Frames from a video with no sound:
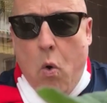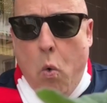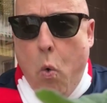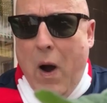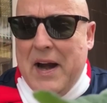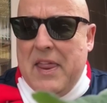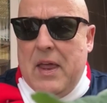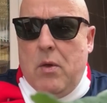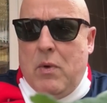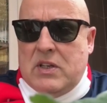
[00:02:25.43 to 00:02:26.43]
Why are they
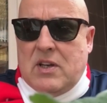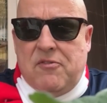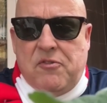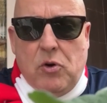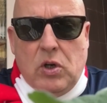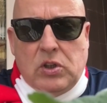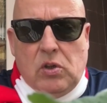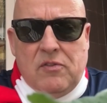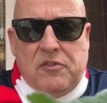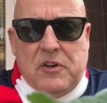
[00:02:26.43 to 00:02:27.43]
the ones I've focused
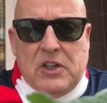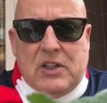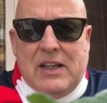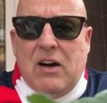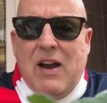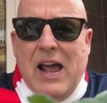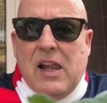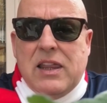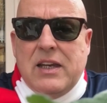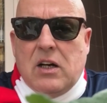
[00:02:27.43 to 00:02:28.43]
on first? They're a
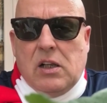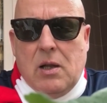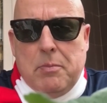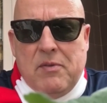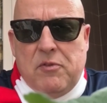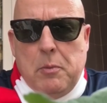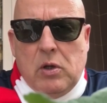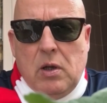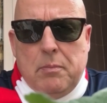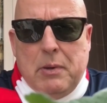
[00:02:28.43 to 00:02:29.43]
healthier club than Football
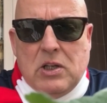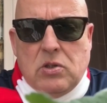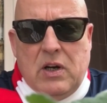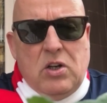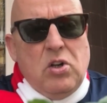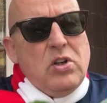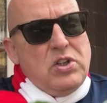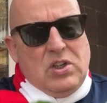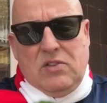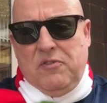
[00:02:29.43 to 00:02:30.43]
Club Barcelona, not
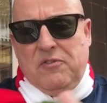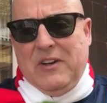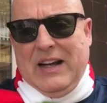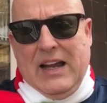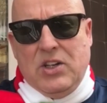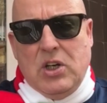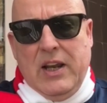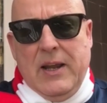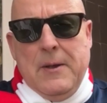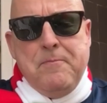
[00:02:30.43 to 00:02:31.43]
just
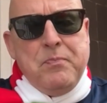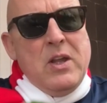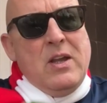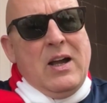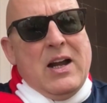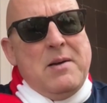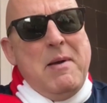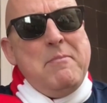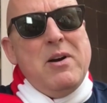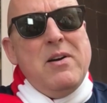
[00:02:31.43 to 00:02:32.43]
financially. And
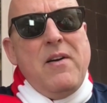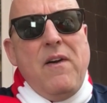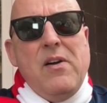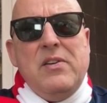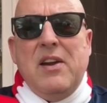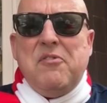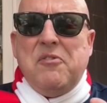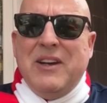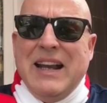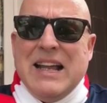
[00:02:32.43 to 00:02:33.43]
remember, their
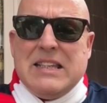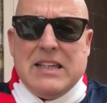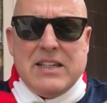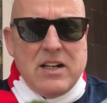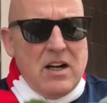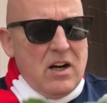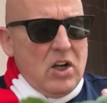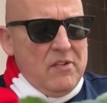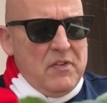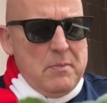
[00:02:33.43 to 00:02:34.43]
finances are
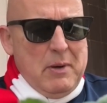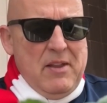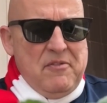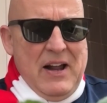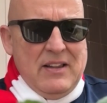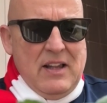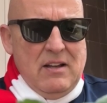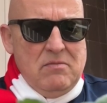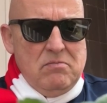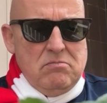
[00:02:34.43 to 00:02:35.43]
governed by the fact that
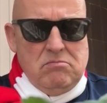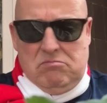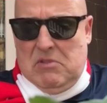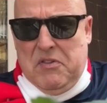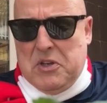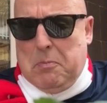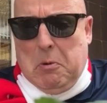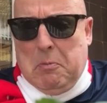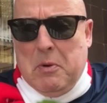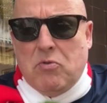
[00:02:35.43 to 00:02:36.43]
if there's a
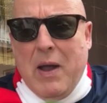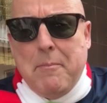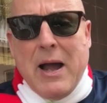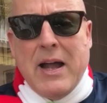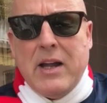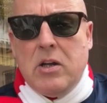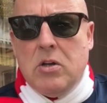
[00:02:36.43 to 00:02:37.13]
problem at right back,